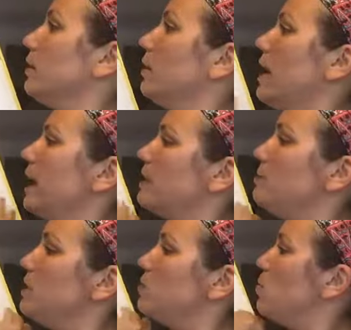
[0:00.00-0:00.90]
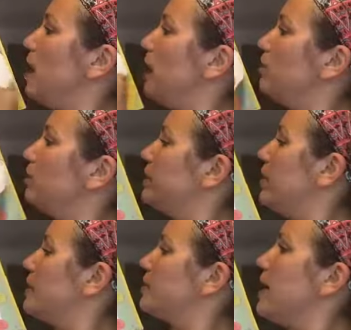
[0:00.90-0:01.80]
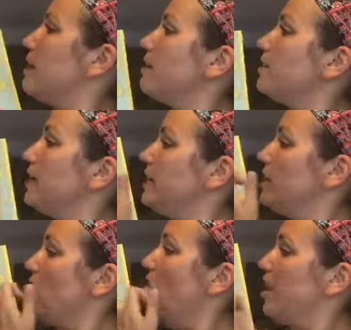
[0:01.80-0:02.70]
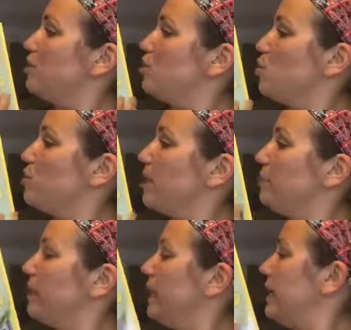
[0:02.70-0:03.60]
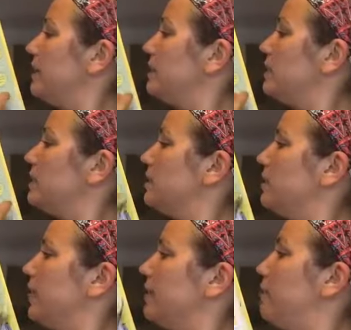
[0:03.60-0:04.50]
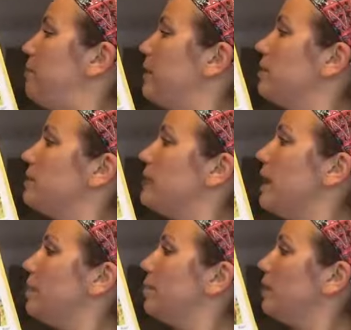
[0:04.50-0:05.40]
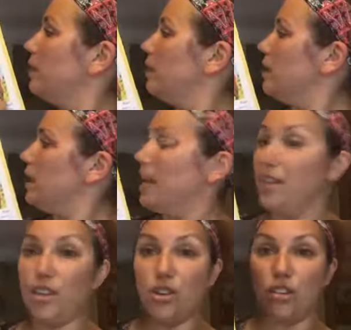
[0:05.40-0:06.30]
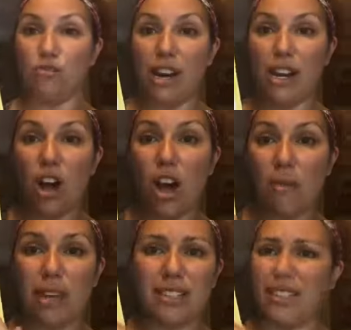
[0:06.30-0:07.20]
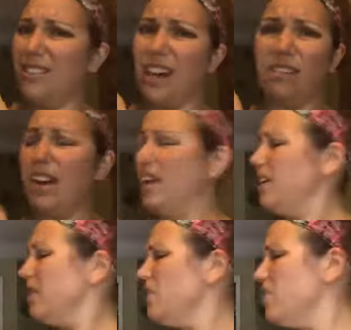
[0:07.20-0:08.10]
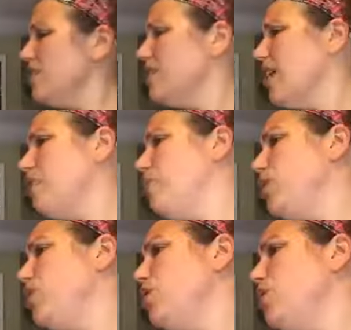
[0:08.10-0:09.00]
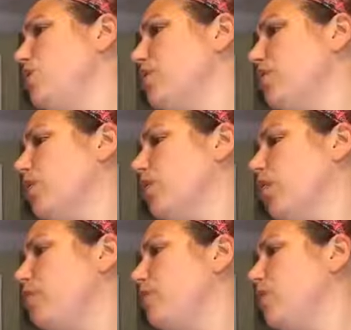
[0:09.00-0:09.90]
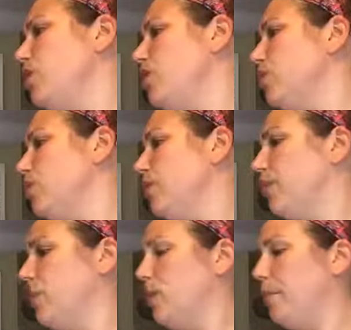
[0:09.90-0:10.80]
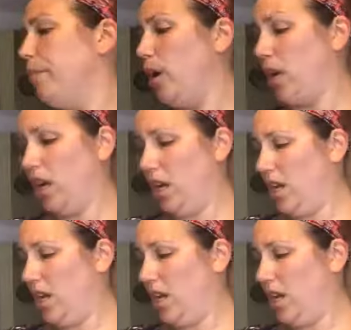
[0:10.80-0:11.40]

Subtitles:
X meets Y, I don't know what that is. Character ideas, story plans, like the build up, and then you can write comics, etc. Just a beautiful, beautiful book.